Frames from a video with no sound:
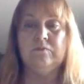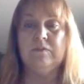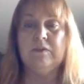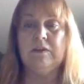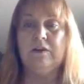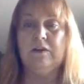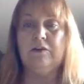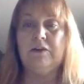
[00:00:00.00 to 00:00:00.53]

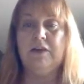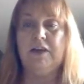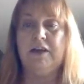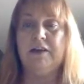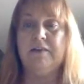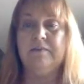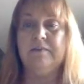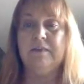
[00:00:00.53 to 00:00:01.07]
Okay,
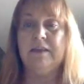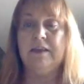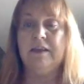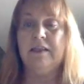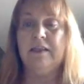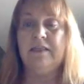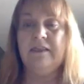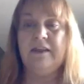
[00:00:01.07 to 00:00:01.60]

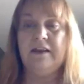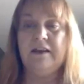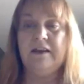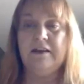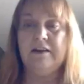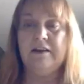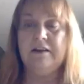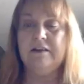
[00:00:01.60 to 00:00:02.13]
then
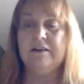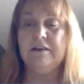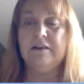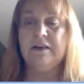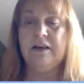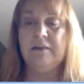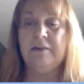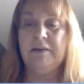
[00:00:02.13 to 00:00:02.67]

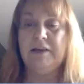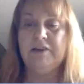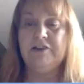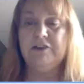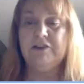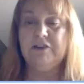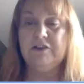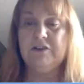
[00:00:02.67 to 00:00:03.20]
I'm actually
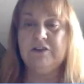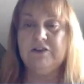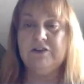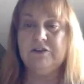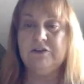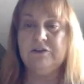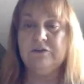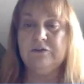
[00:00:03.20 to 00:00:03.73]
going
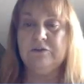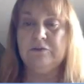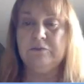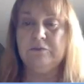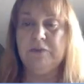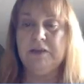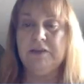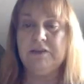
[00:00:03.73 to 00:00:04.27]
to
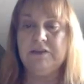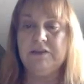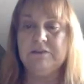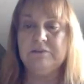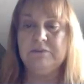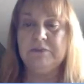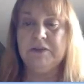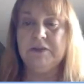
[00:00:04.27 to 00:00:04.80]
make this
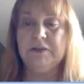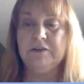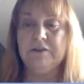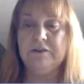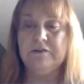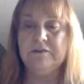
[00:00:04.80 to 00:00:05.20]
bigger,